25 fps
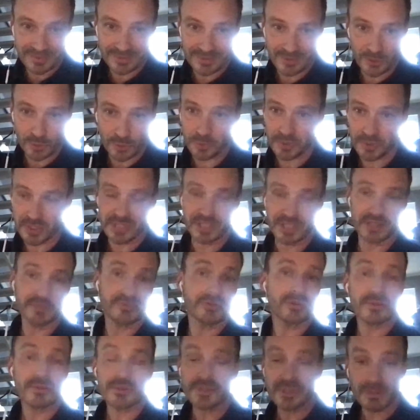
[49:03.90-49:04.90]

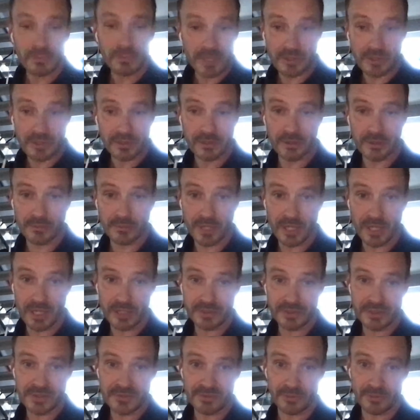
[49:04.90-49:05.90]
OpenShift or some other
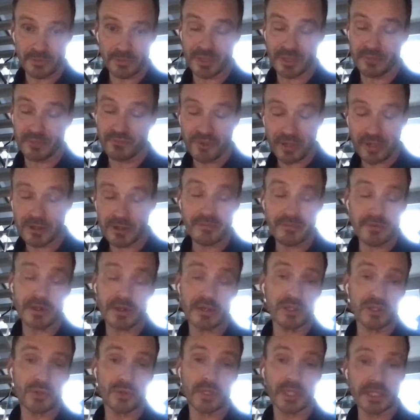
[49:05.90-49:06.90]
Kubernetes from them very,
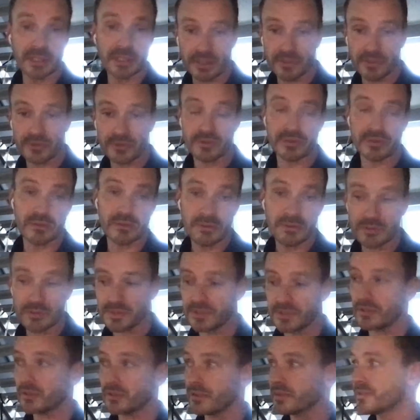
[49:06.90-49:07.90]
very quickly
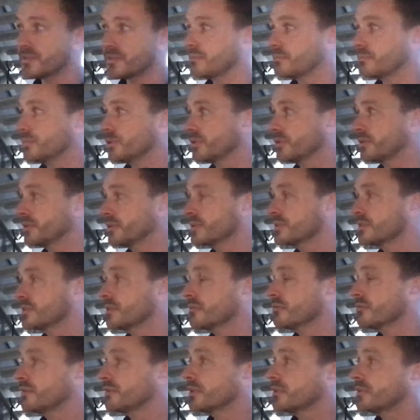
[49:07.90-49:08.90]
to start
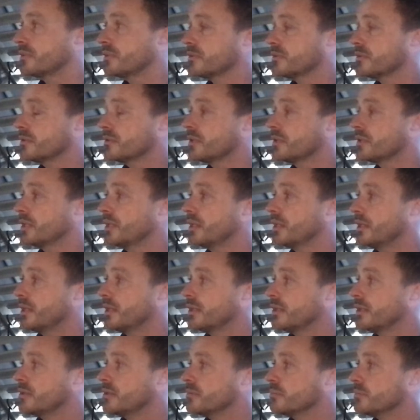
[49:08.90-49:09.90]
stuff into.
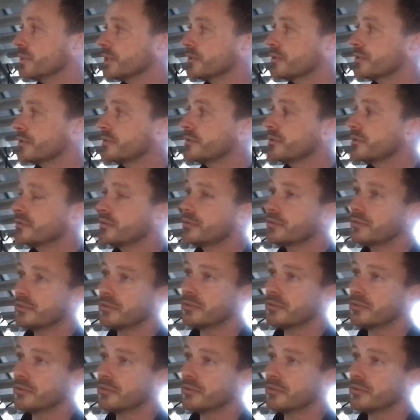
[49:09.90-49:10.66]
But